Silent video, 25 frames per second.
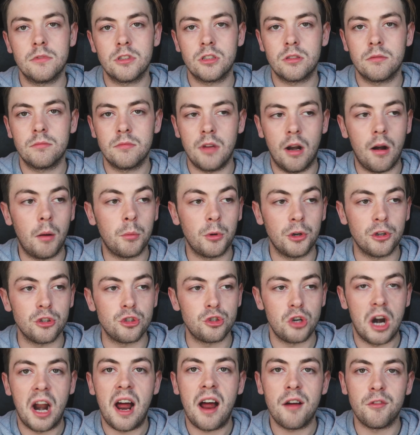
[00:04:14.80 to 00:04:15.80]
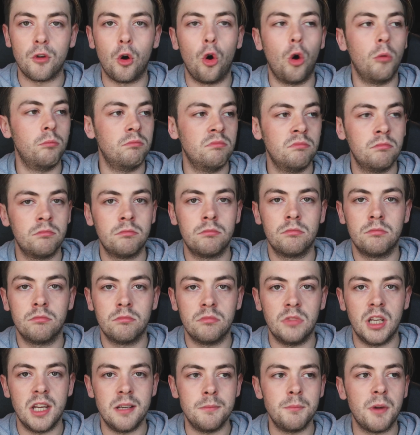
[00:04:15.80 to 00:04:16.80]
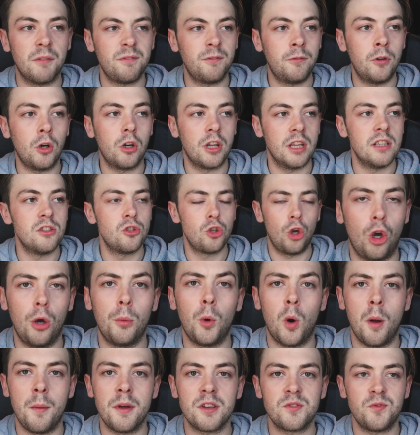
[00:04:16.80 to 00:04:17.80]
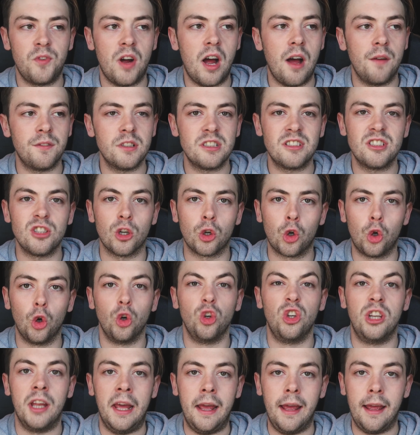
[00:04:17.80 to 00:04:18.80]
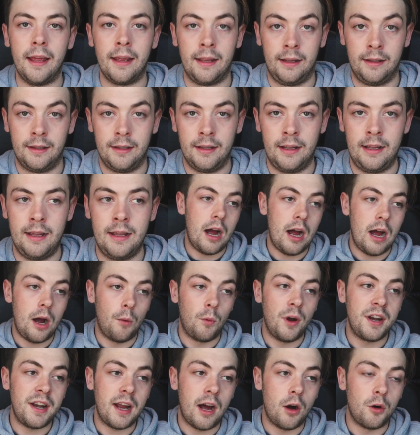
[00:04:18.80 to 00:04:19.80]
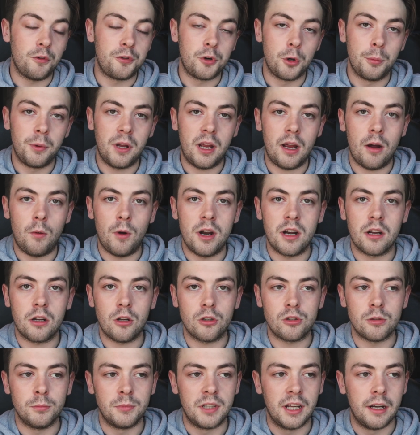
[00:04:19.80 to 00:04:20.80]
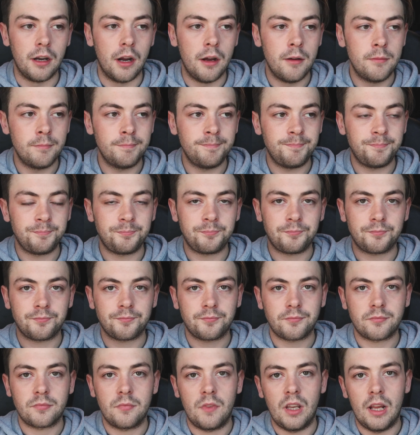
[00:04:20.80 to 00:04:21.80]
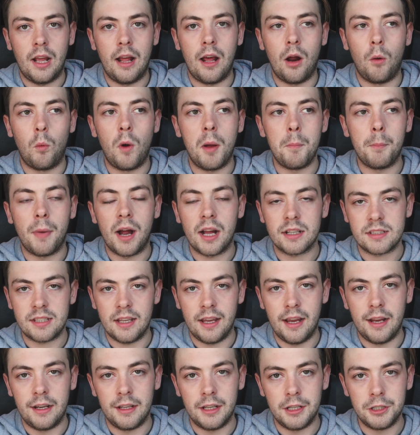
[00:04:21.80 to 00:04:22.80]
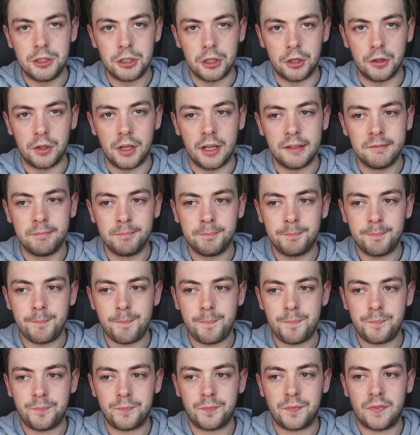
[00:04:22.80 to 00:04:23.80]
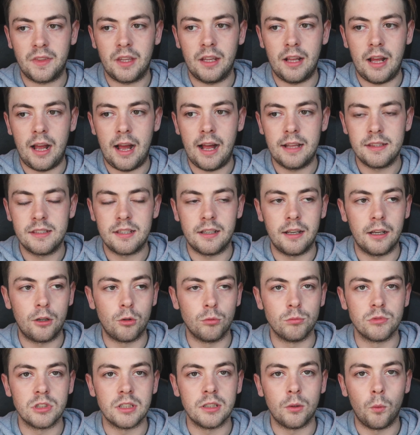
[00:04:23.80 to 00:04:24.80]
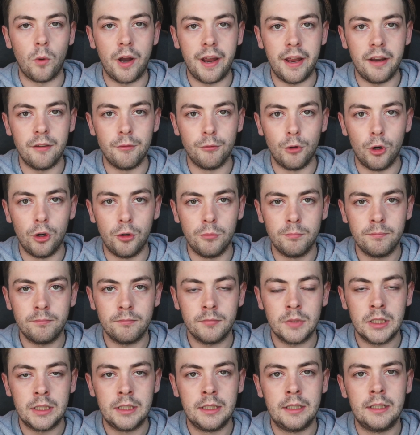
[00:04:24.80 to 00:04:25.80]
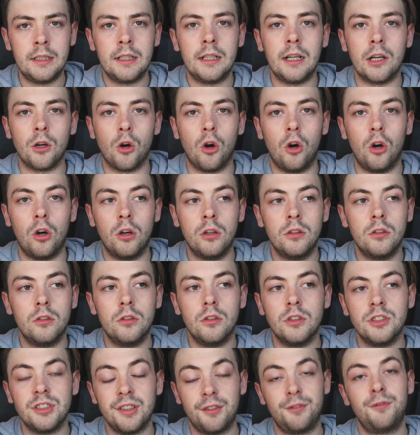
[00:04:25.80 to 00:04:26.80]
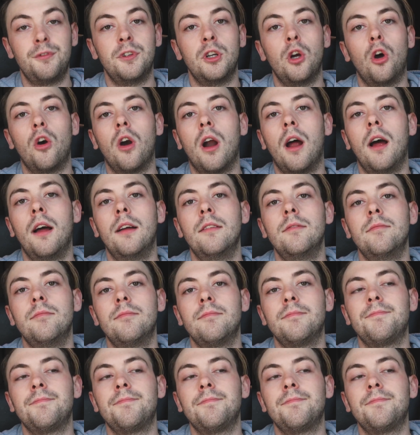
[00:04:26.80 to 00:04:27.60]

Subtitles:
and I'm gonna drive home in my fucking turbo MX5, this is a good day. I went out for a bit, I went and got some dinner, and I went back to ADE tuning. Anthony comes in the waiting room, I go, is everything alright?